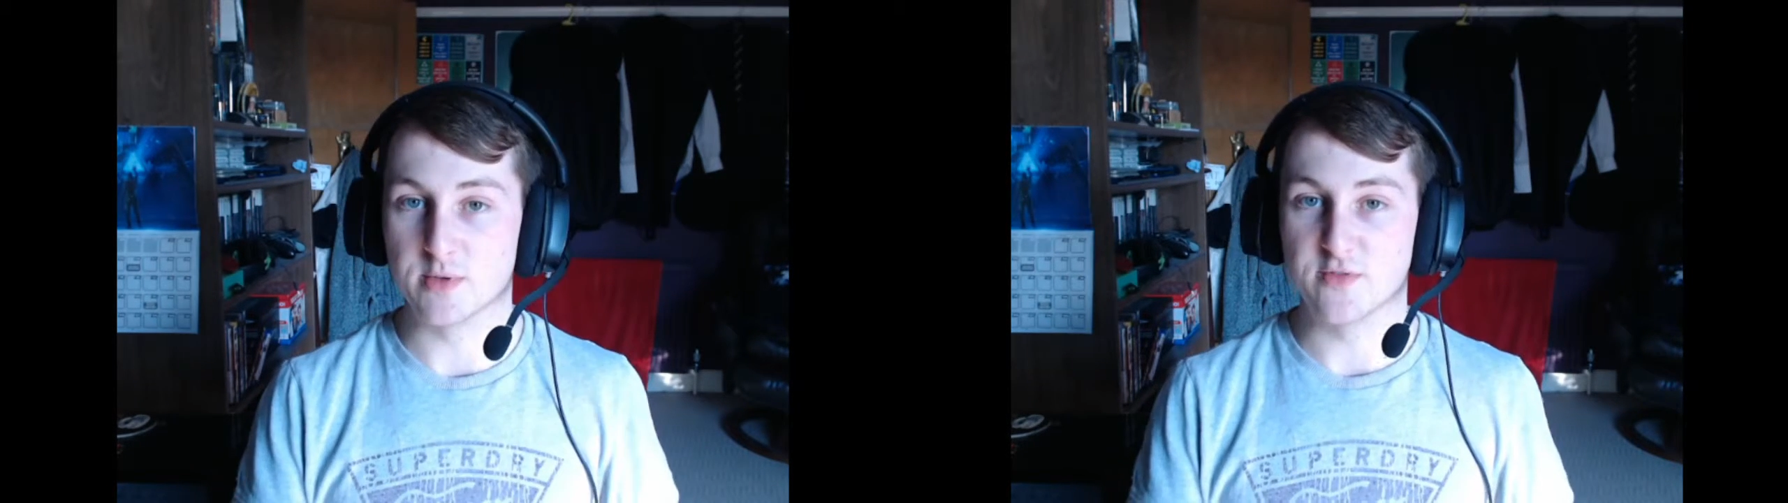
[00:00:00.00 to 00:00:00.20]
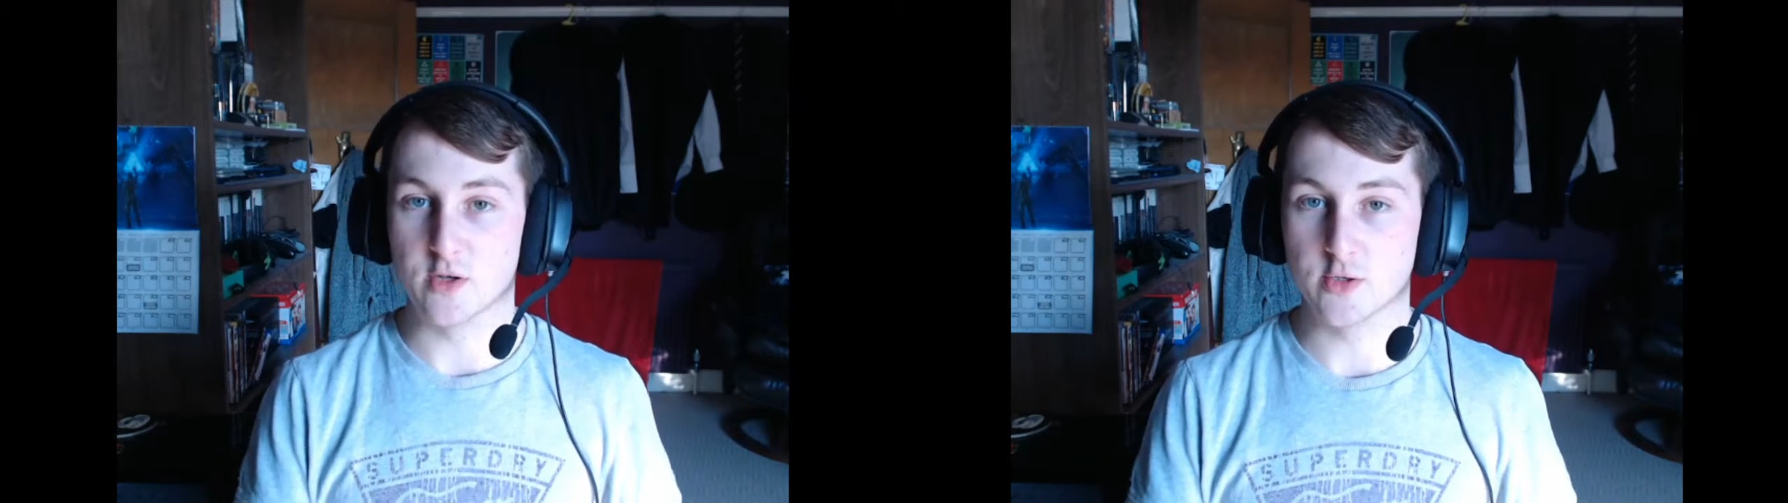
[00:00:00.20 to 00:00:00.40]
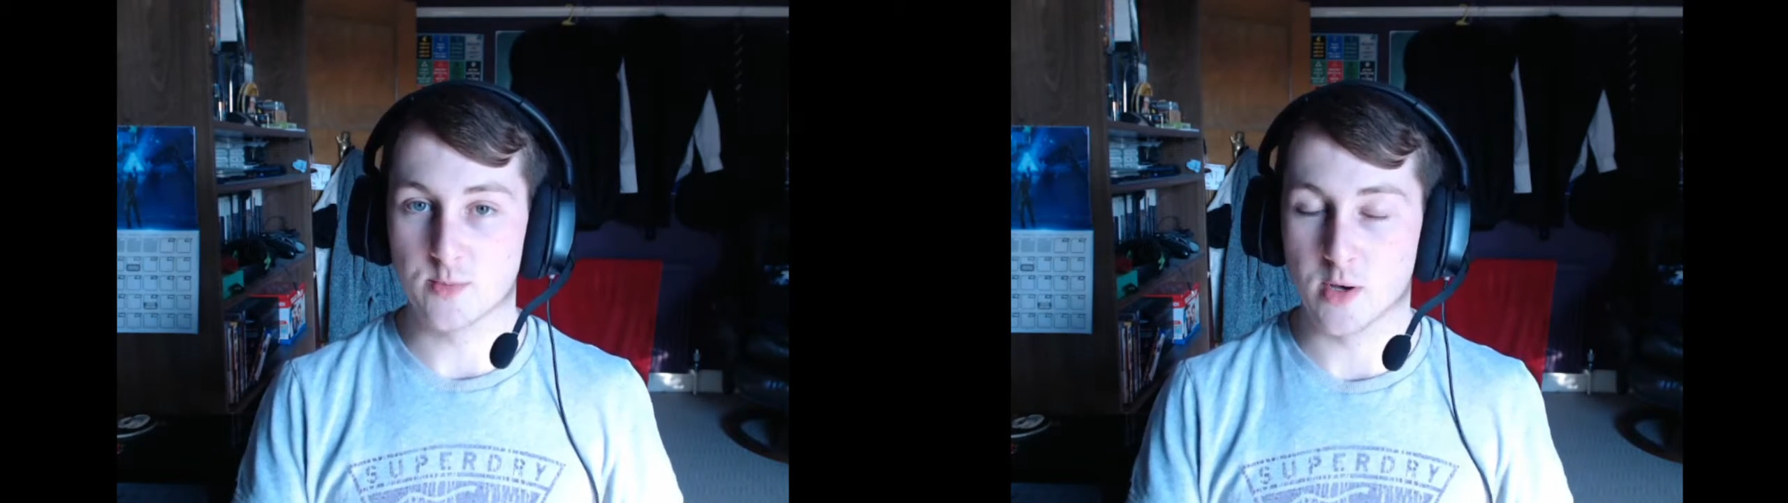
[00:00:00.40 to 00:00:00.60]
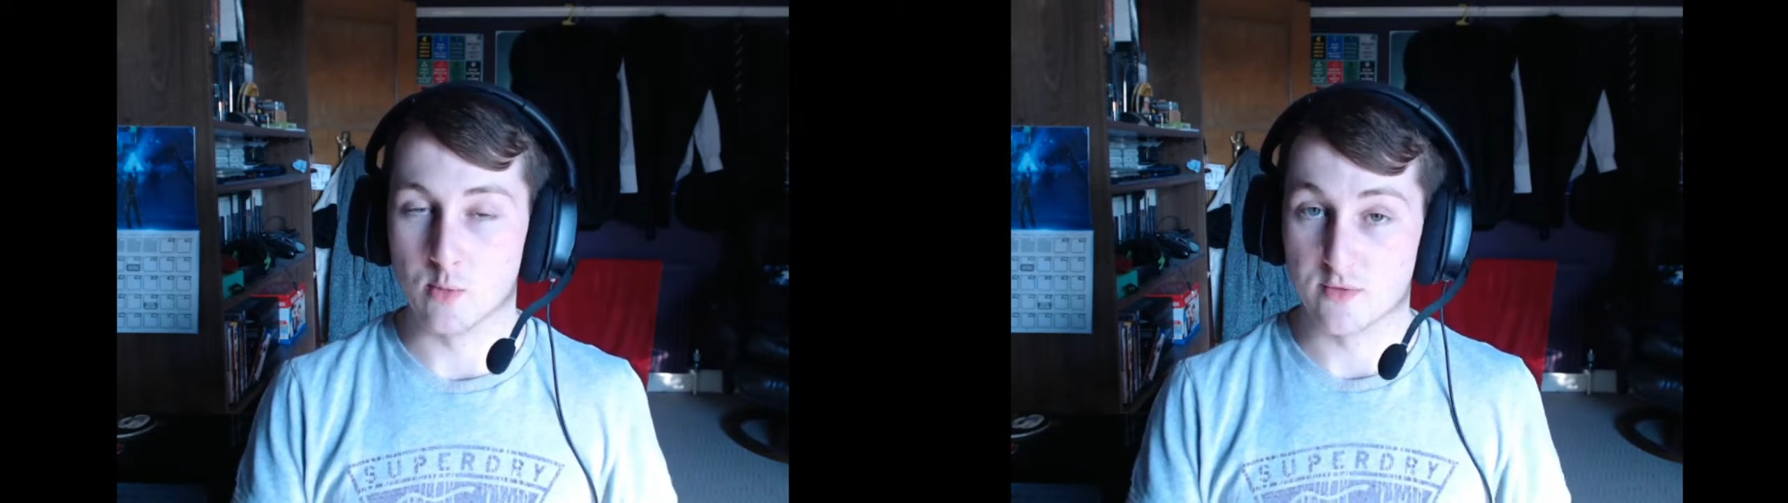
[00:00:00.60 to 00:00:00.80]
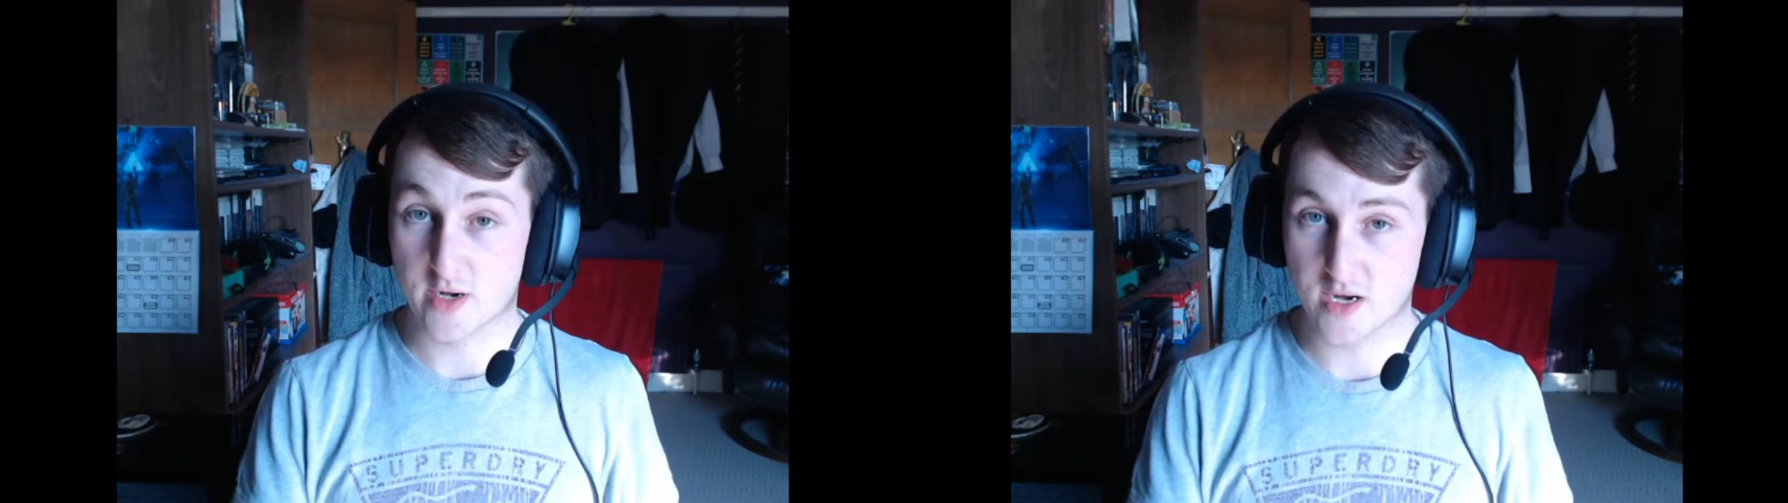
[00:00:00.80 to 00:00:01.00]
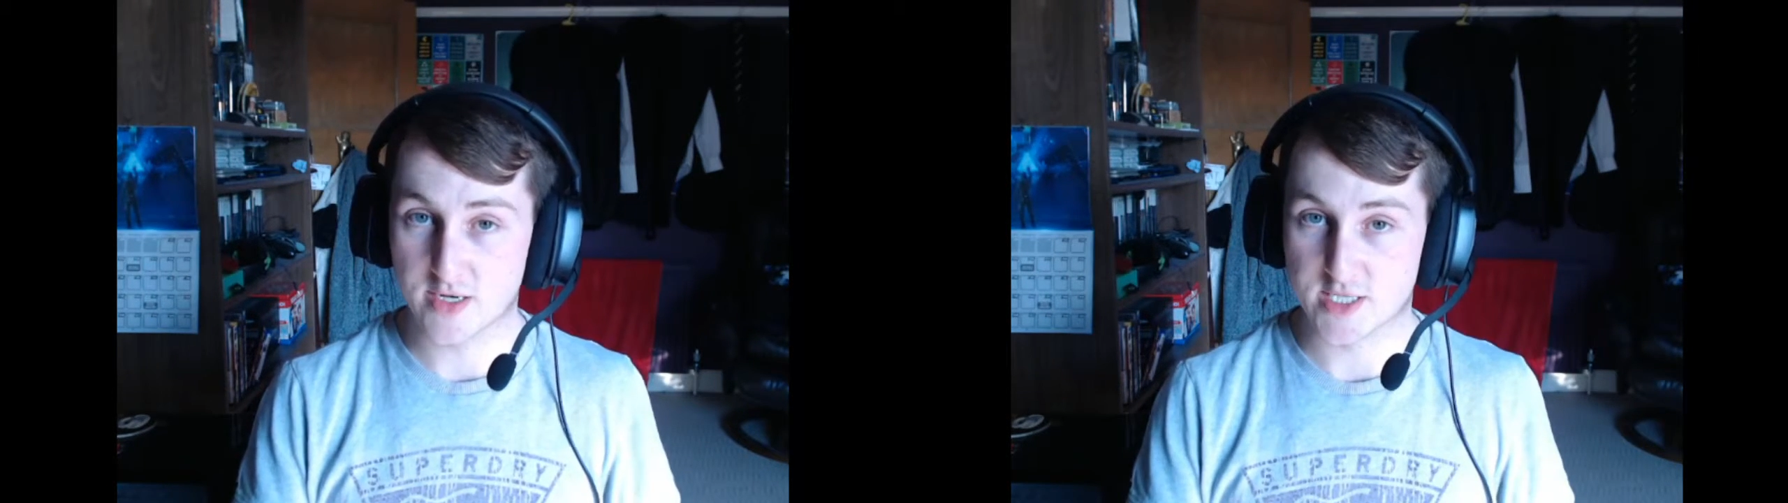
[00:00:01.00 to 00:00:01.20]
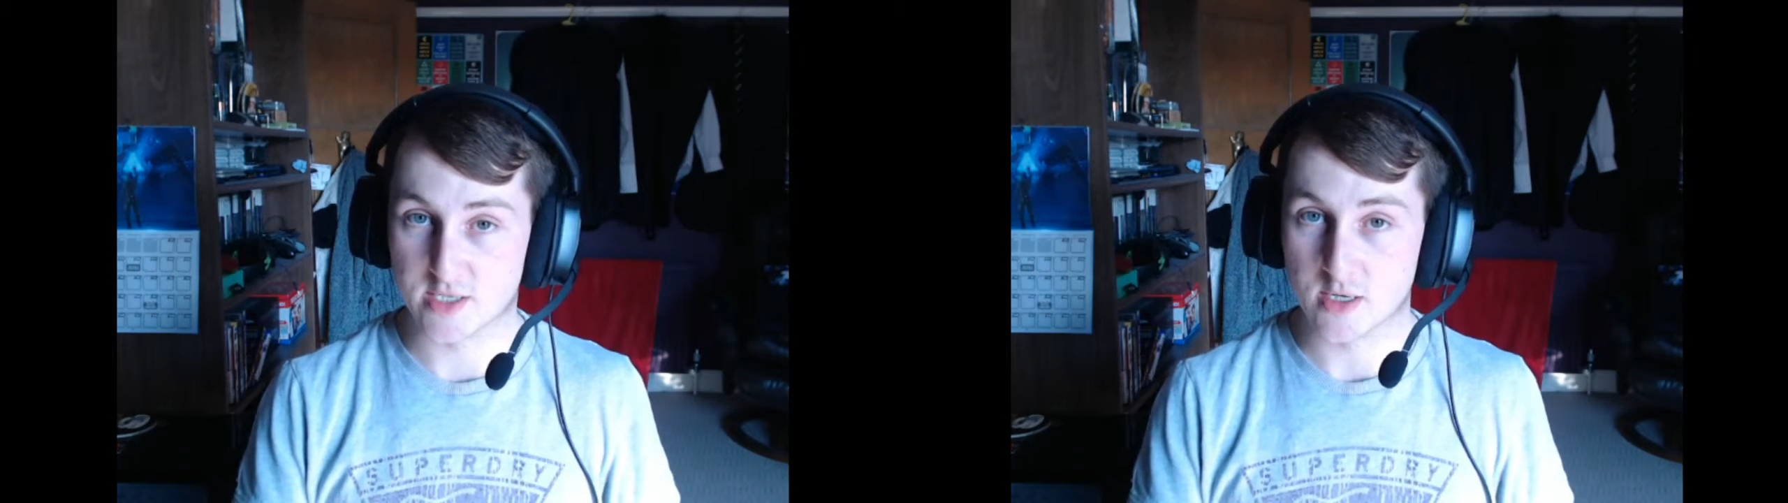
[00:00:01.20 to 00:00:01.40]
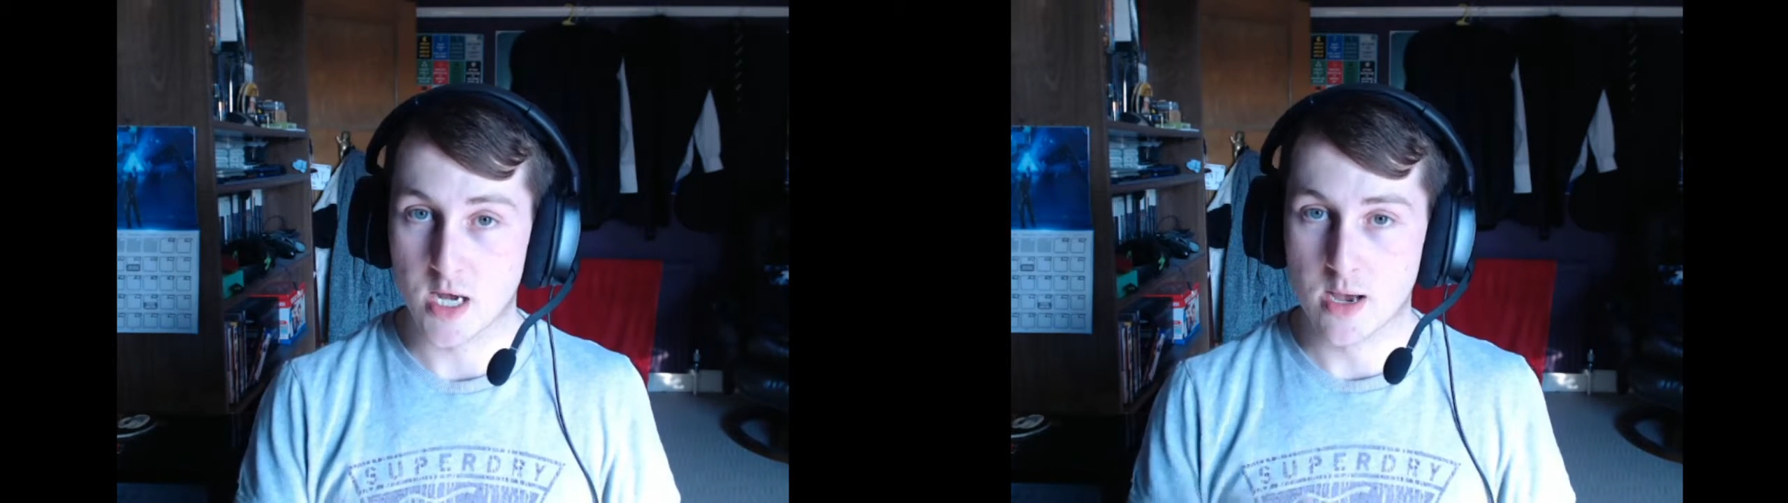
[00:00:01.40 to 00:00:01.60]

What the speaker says: be followed up on with a Kaiser,